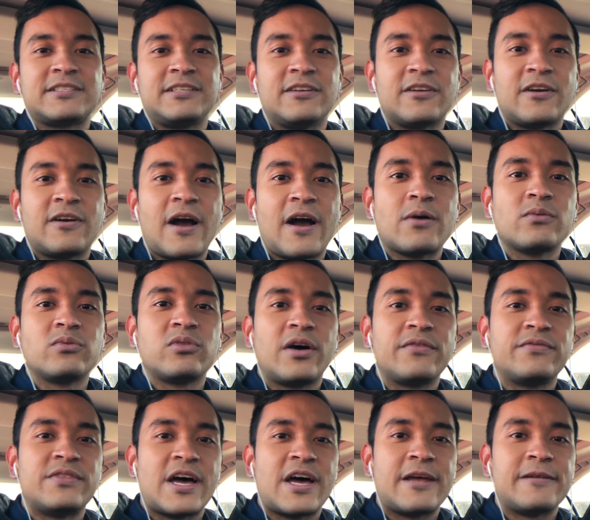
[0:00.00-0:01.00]
I would
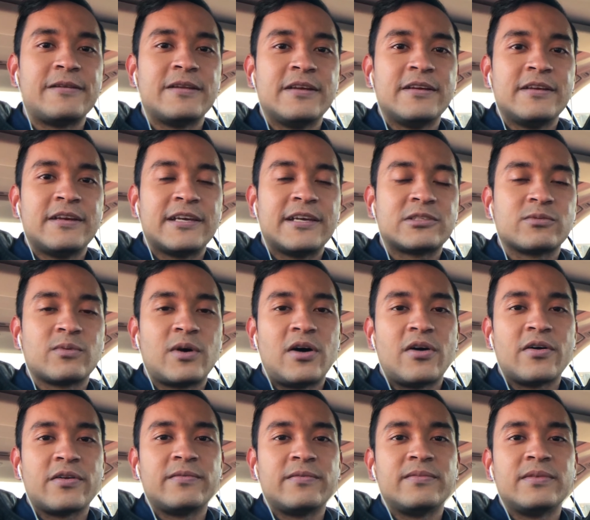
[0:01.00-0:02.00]
love that as
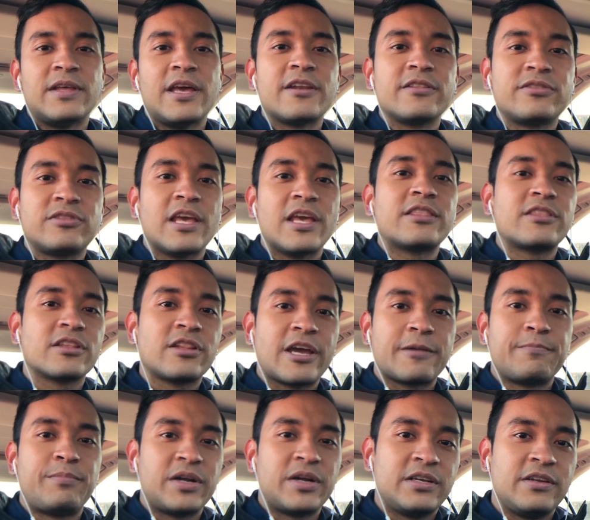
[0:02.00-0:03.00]
well. And hit the
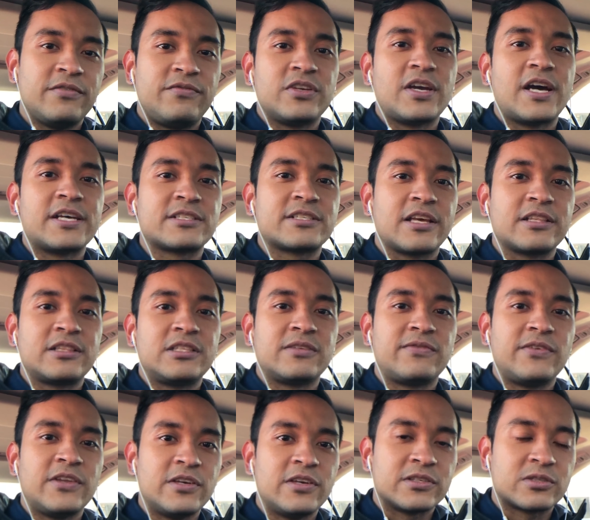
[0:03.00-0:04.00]
like button if you guys like this
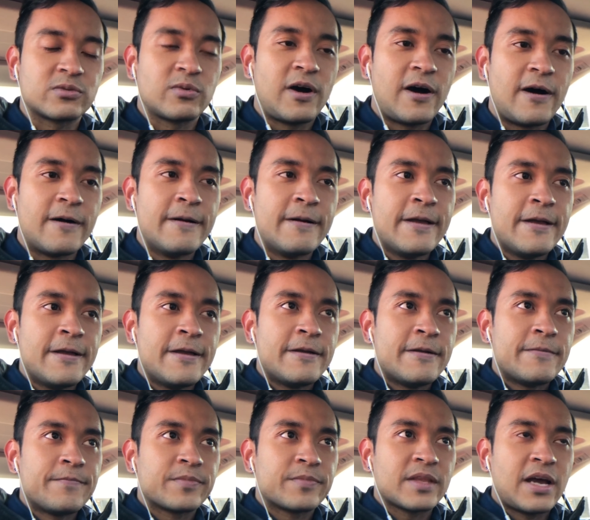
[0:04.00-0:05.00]
video as well.
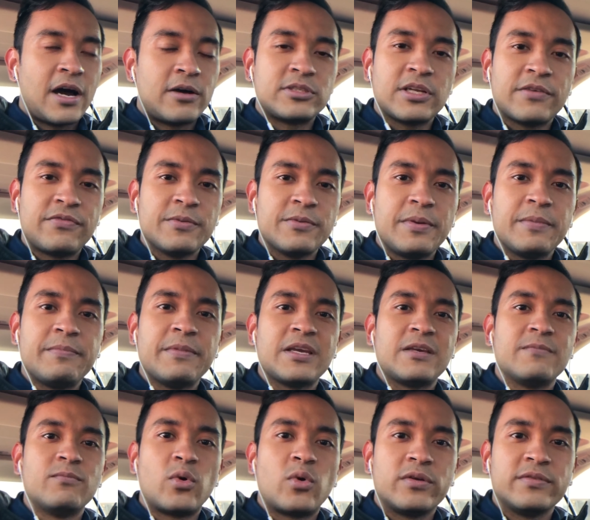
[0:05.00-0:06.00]
I'll definitely be
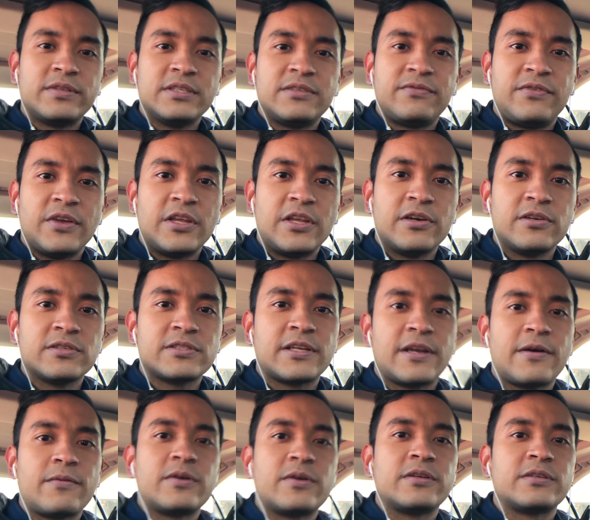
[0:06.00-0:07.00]
making more of these videos,
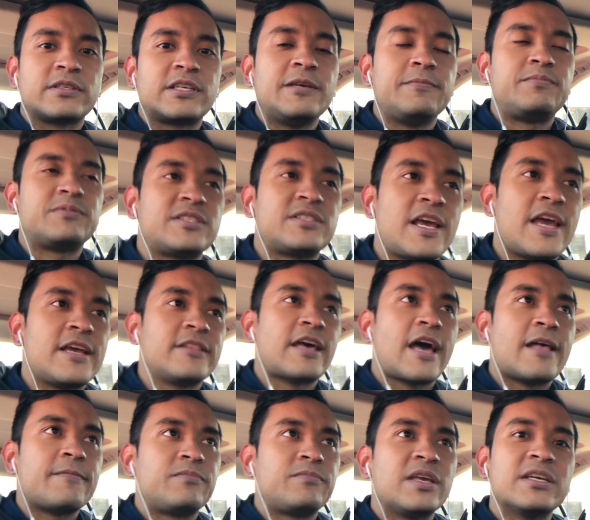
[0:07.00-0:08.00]
and I want to keep saying
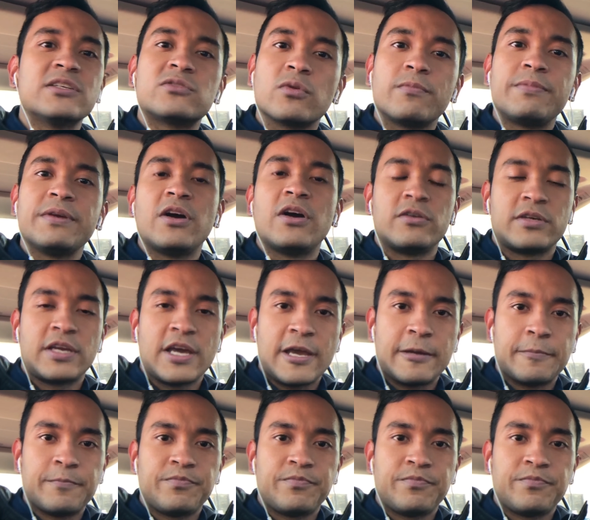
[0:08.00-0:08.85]
that things will be okay.